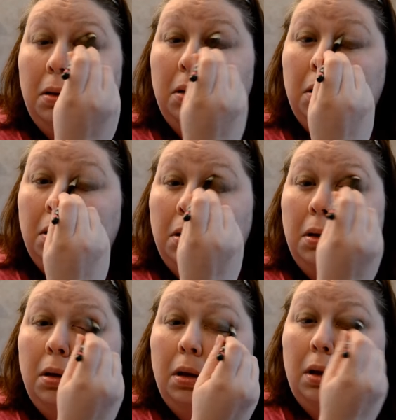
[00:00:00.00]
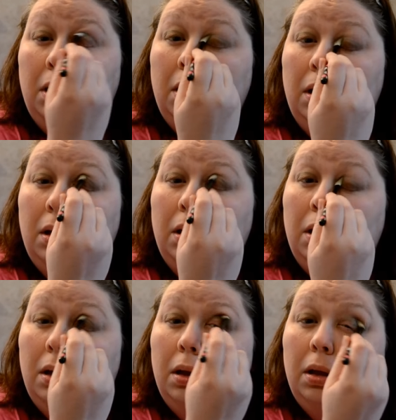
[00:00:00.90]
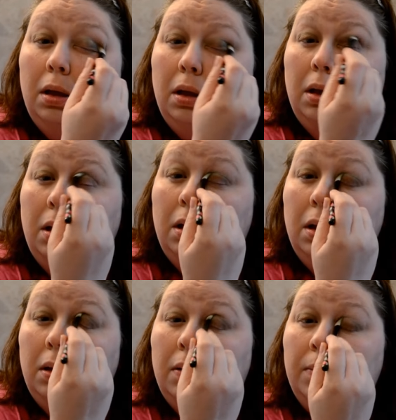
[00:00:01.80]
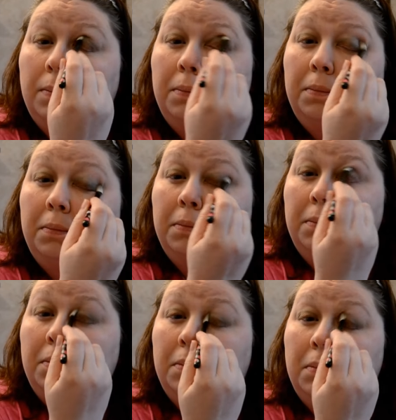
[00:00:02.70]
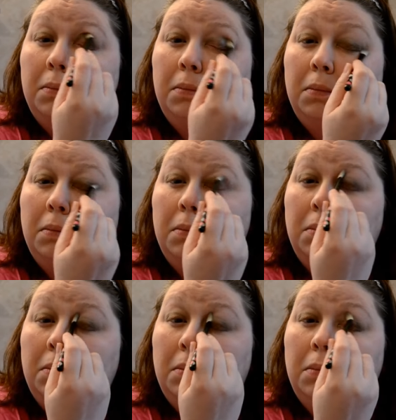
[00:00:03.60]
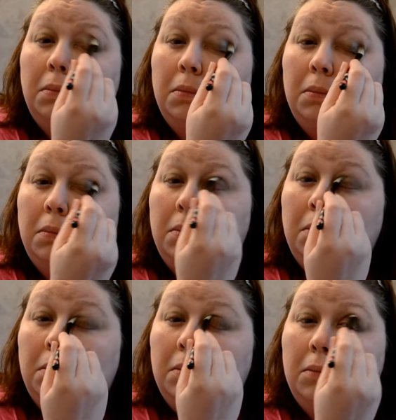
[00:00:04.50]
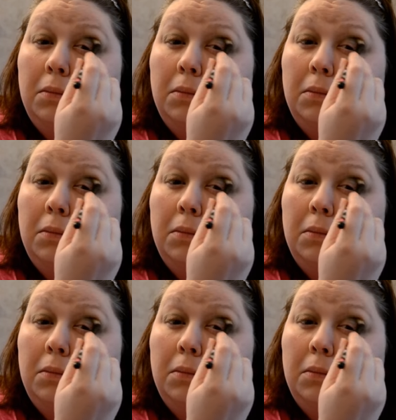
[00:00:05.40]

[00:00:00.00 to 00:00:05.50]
Nobody speaks.